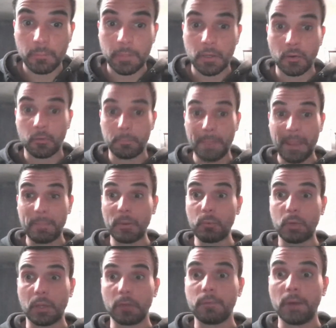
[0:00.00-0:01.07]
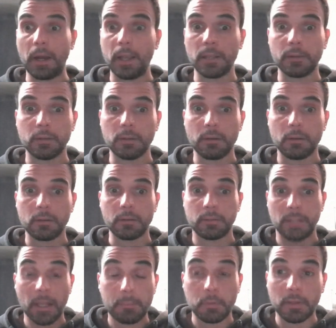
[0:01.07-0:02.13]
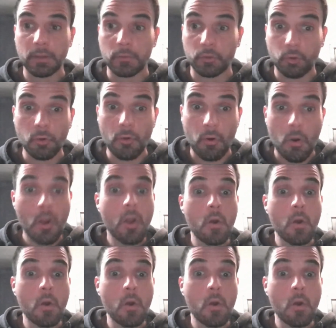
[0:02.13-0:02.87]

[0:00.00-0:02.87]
because maybe we can find the dead body of Giulio,